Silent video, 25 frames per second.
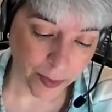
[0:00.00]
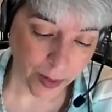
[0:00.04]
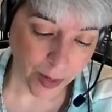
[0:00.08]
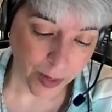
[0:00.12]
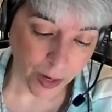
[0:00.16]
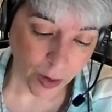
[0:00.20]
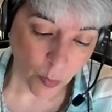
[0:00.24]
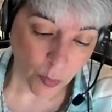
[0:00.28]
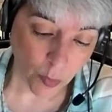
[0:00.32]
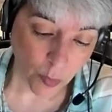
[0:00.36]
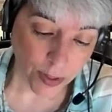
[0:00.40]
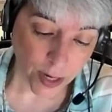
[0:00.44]

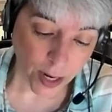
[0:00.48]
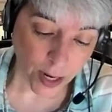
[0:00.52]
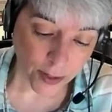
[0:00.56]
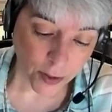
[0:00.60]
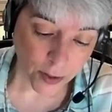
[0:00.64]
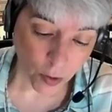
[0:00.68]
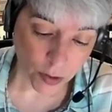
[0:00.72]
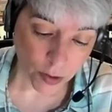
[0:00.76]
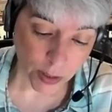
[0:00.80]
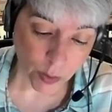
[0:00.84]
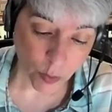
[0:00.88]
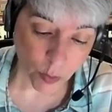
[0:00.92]
we not
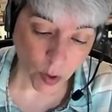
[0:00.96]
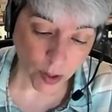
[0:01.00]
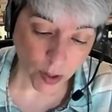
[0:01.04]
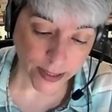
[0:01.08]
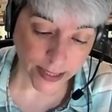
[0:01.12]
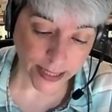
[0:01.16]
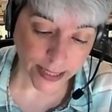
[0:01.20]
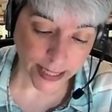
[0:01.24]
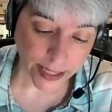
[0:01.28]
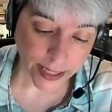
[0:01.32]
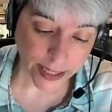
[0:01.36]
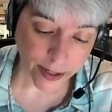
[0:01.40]
only want to
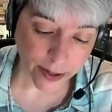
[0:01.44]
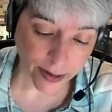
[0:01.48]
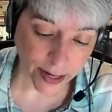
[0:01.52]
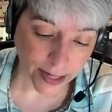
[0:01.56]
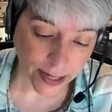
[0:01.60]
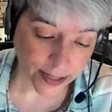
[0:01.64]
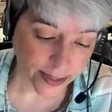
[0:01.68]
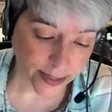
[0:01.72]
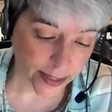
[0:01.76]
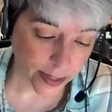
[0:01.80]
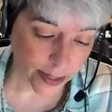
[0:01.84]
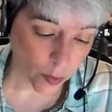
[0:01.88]
hear
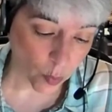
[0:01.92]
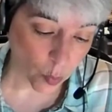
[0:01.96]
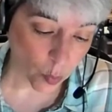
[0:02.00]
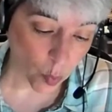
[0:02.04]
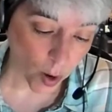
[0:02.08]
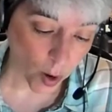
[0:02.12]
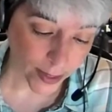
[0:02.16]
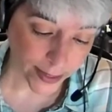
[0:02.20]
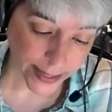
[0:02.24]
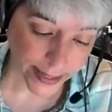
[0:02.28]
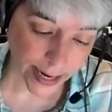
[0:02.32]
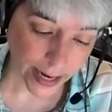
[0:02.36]
and tell
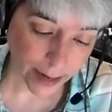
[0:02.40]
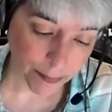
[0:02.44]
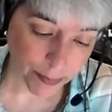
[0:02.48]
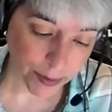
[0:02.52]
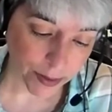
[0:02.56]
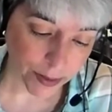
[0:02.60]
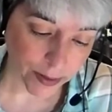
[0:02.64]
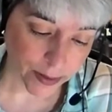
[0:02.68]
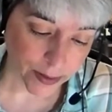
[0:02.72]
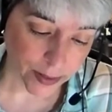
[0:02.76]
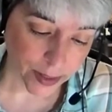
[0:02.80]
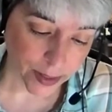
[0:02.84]
what
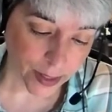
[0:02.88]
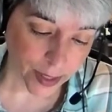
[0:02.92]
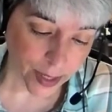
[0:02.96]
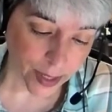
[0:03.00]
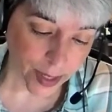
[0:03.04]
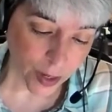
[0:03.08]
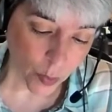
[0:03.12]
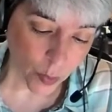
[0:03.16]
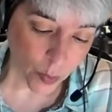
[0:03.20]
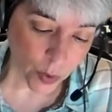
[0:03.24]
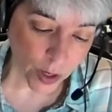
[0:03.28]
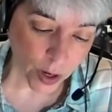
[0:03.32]
happened,
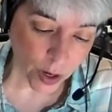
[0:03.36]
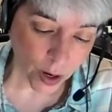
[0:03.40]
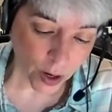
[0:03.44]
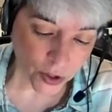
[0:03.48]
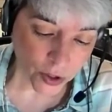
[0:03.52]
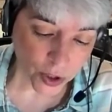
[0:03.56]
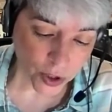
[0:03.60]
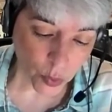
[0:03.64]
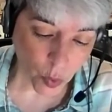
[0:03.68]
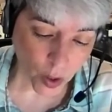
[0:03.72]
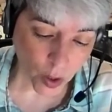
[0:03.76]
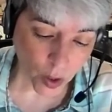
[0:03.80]
we
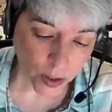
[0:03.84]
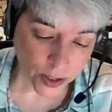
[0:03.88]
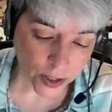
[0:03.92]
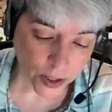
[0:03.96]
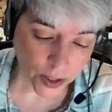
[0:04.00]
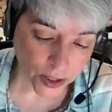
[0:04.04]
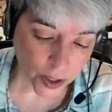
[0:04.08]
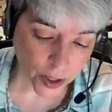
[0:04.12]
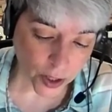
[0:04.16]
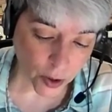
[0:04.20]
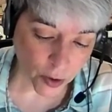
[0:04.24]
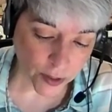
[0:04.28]
also want to
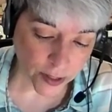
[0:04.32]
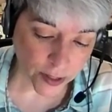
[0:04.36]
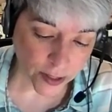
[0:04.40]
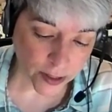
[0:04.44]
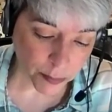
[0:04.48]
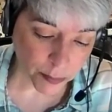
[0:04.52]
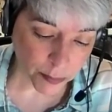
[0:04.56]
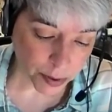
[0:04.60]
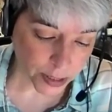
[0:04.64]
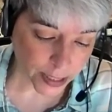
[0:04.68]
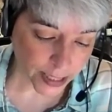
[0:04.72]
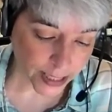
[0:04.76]
know the
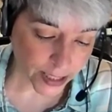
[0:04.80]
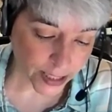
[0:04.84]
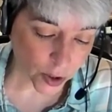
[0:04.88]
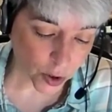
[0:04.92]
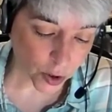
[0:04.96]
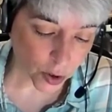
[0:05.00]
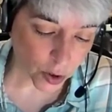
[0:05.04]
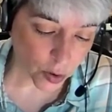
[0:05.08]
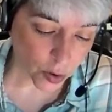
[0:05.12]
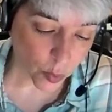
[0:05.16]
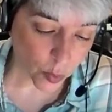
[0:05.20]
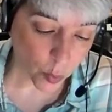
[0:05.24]
complete
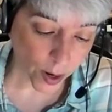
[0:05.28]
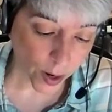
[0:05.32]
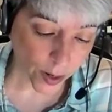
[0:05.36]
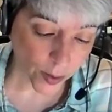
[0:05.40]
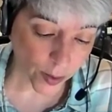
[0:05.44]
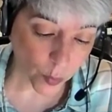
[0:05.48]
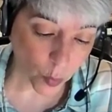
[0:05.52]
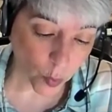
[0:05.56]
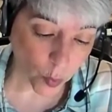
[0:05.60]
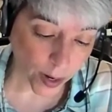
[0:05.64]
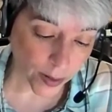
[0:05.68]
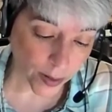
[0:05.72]
who, what,
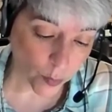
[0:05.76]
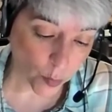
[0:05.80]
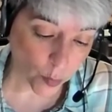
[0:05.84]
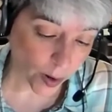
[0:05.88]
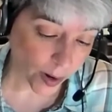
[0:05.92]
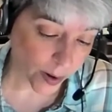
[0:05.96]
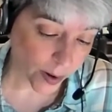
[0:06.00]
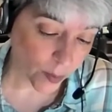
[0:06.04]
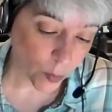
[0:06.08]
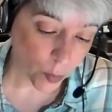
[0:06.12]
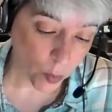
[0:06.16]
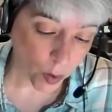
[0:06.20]
when,
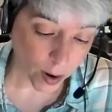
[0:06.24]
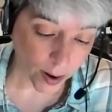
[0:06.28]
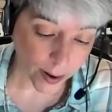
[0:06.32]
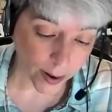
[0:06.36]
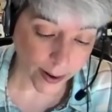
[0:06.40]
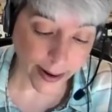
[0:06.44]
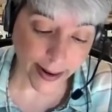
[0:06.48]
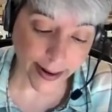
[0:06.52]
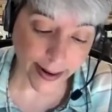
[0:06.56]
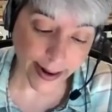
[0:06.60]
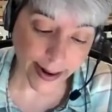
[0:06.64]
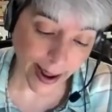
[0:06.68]
where, why,
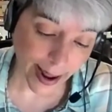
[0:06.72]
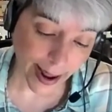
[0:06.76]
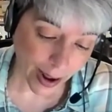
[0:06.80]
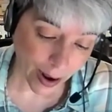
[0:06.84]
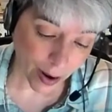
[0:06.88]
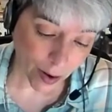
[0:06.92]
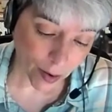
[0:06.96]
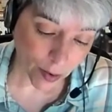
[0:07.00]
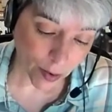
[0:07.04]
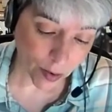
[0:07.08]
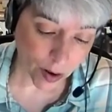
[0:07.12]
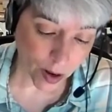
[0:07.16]
and
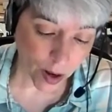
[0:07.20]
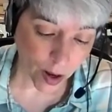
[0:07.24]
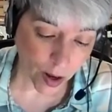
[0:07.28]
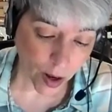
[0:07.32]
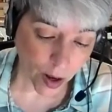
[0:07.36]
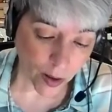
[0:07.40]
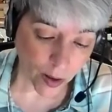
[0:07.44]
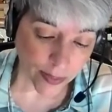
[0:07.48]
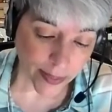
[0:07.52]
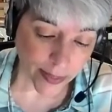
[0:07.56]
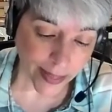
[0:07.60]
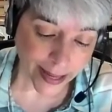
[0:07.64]
how
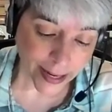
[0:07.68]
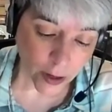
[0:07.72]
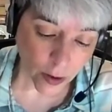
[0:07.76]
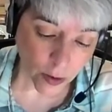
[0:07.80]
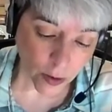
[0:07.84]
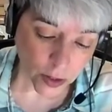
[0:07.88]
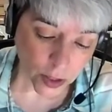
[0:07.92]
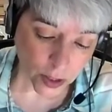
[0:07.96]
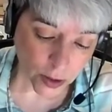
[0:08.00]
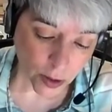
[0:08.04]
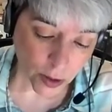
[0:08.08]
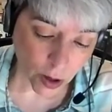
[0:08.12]
that
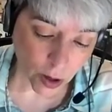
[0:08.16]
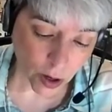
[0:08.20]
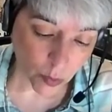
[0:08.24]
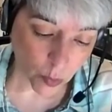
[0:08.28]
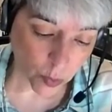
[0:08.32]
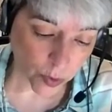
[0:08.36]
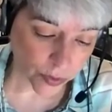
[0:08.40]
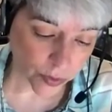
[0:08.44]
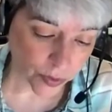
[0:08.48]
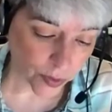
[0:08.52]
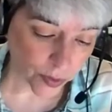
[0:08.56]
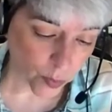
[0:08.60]
goes along
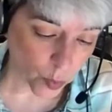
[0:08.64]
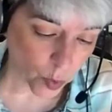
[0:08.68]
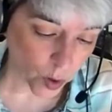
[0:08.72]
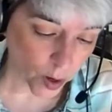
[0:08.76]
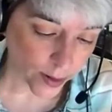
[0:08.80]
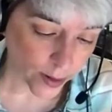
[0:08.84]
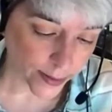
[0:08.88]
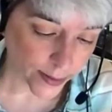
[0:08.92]
with the what.